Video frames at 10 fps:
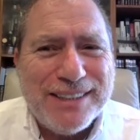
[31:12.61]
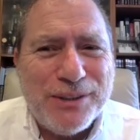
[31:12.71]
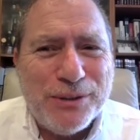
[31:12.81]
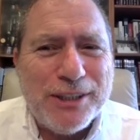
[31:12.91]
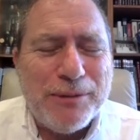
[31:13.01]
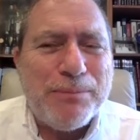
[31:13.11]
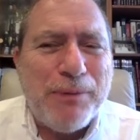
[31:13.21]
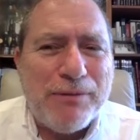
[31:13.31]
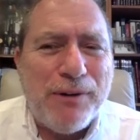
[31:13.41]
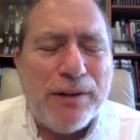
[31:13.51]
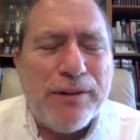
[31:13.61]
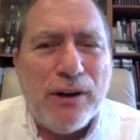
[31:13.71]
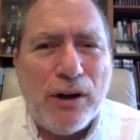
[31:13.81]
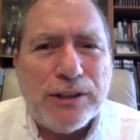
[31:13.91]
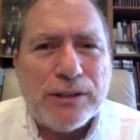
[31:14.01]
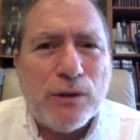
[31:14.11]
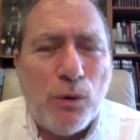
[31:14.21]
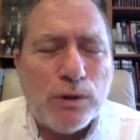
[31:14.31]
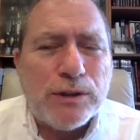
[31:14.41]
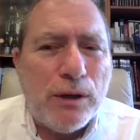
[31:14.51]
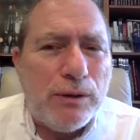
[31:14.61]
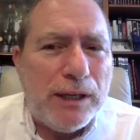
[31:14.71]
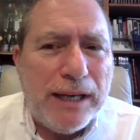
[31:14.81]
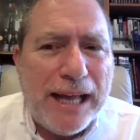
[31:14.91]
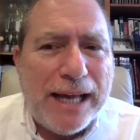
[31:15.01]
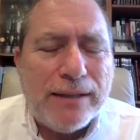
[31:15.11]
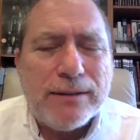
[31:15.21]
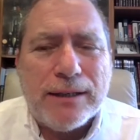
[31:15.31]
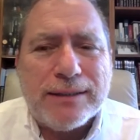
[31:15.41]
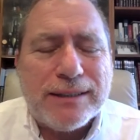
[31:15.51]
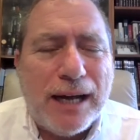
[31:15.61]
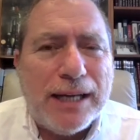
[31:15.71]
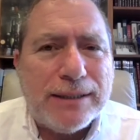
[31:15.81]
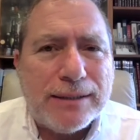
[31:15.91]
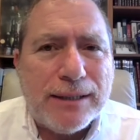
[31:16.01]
So Jerusalem is by far the largest. Also in land size,